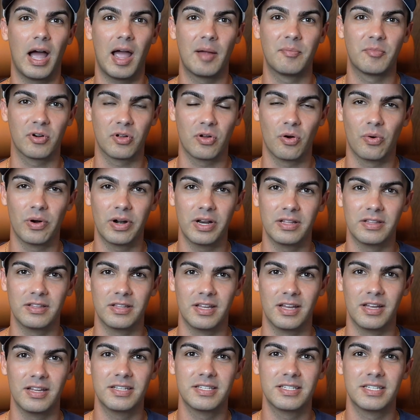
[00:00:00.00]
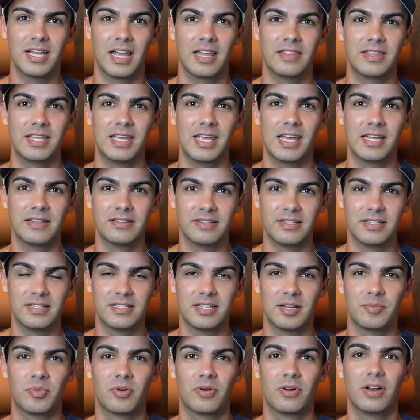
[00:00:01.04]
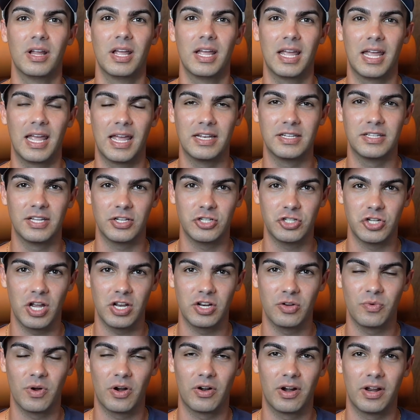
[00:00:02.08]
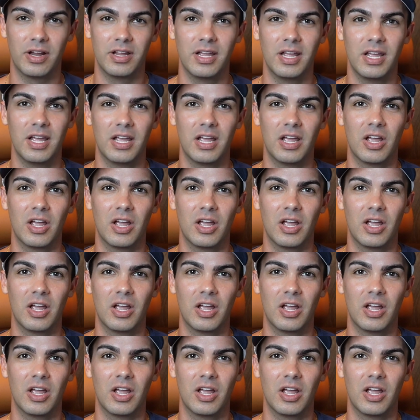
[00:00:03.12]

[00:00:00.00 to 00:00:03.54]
I'm recording this at the end of December into January,